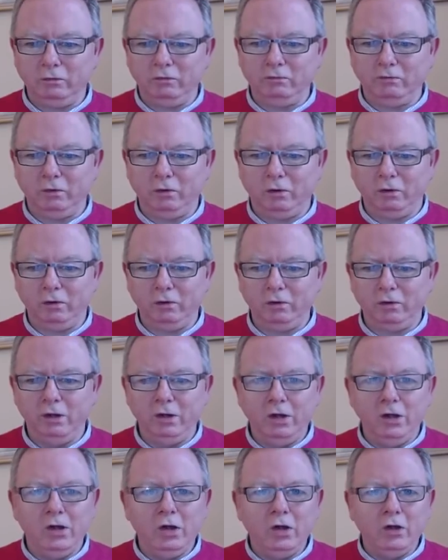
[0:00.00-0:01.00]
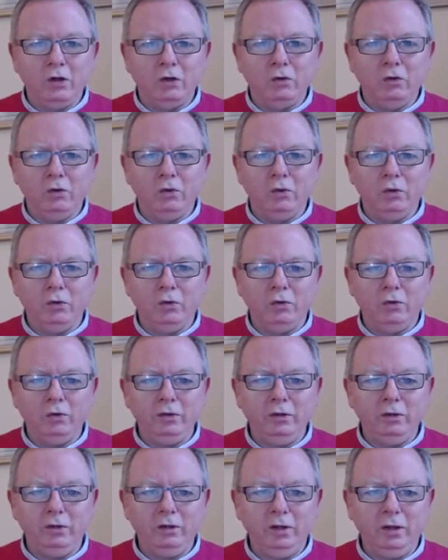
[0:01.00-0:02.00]
got going
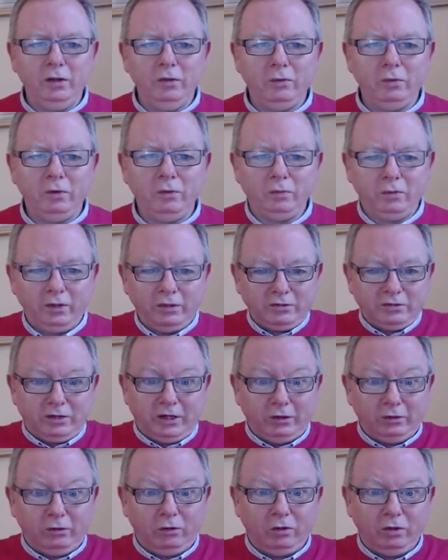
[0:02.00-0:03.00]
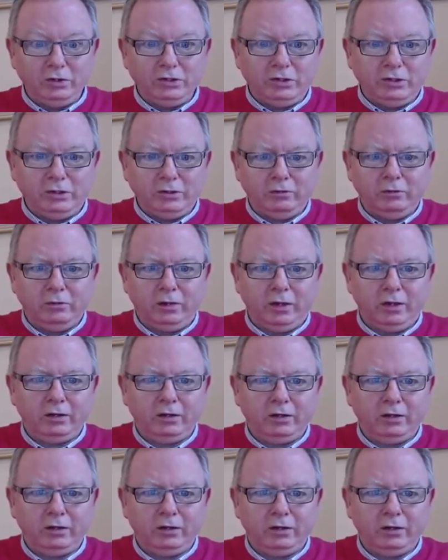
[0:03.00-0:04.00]
on in the world with this technology, you know, that I
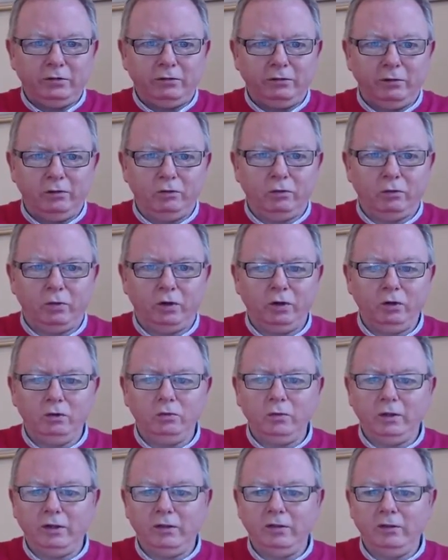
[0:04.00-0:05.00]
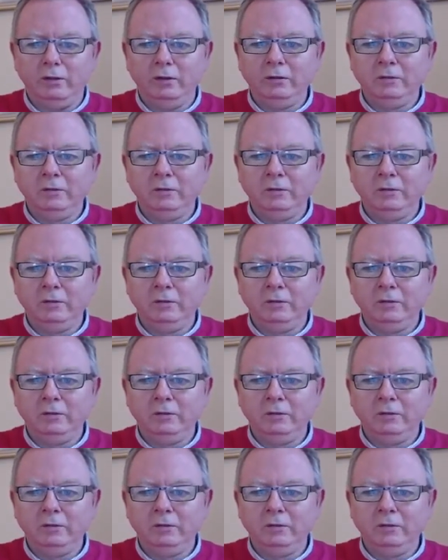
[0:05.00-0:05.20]
can reach around the world with.